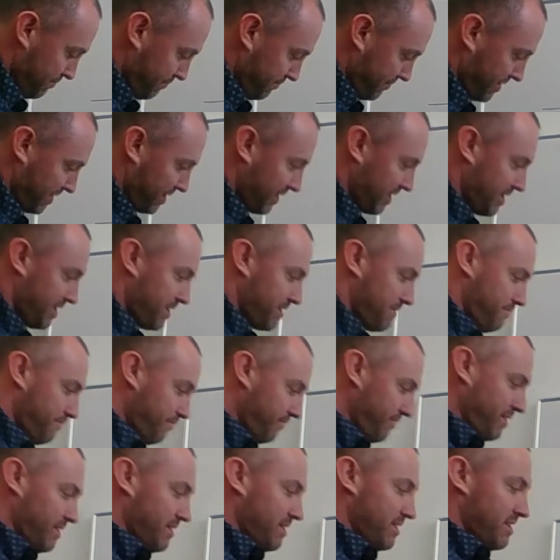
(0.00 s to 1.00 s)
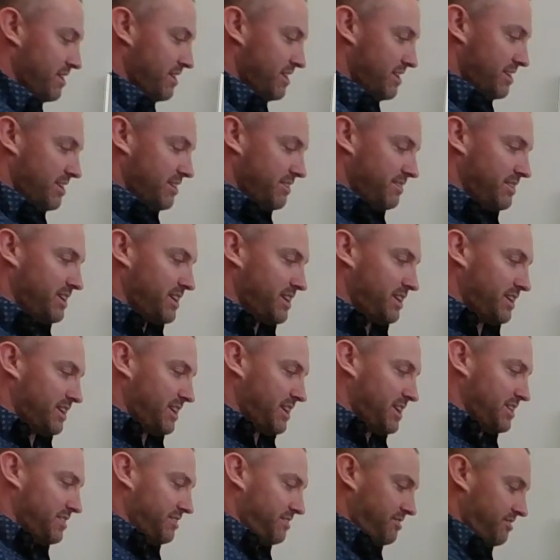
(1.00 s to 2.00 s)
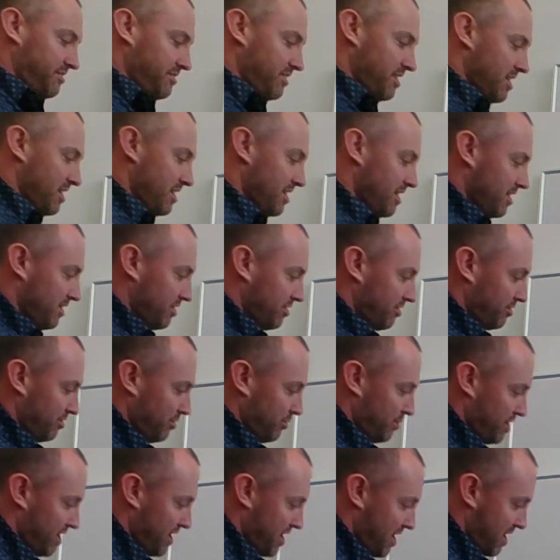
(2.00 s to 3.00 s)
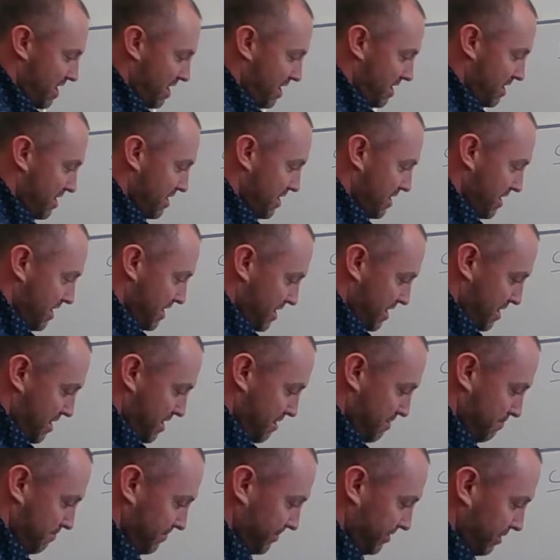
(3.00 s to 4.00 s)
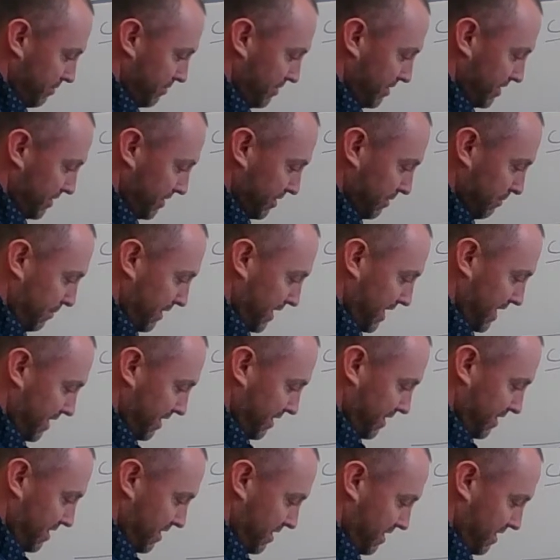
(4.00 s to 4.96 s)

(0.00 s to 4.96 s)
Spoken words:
Okay, in that case, you are debiting the bank